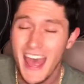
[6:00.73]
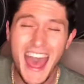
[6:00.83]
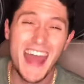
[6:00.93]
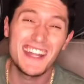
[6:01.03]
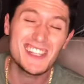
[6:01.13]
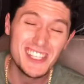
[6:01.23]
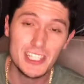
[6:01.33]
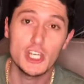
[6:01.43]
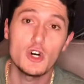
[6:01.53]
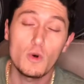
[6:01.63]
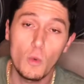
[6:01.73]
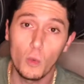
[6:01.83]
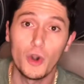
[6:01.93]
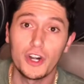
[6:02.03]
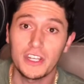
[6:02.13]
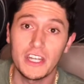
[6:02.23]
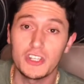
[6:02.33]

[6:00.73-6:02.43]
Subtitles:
and it's still working